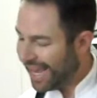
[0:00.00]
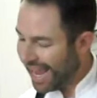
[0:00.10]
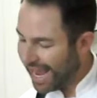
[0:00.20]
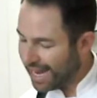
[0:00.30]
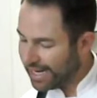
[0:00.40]

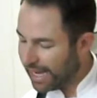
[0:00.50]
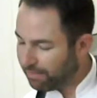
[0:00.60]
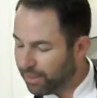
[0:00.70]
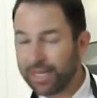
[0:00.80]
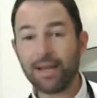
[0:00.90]
And
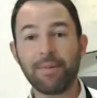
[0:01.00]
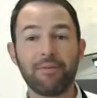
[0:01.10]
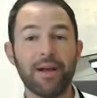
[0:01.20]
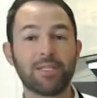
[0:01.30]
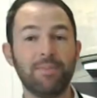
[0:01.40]
I'm looking at my
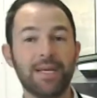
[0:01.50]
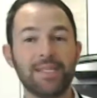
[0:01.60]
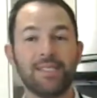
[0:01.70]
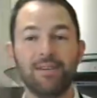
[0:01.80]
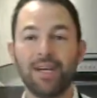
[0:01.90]
recipe because, dude,